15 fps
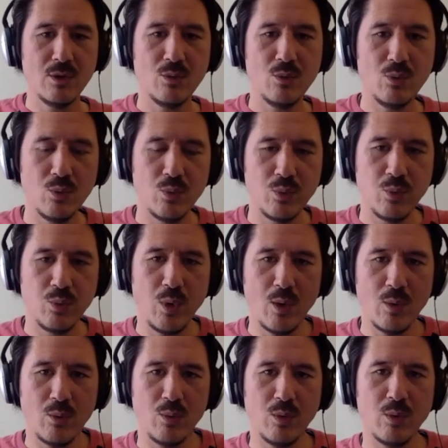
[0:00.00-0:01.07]

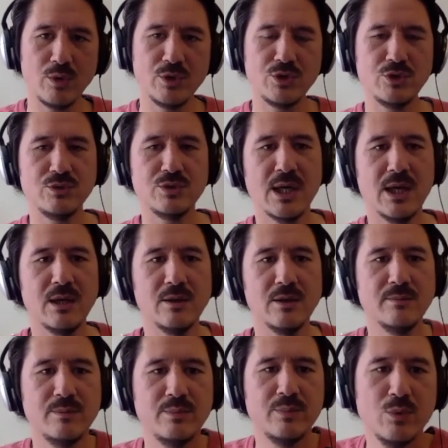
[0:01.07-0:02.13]
What what would you tell
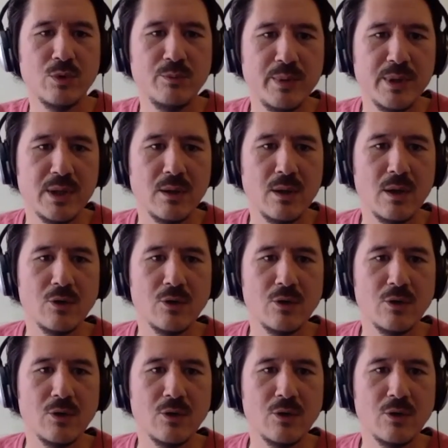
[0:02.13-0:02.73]
them would be a,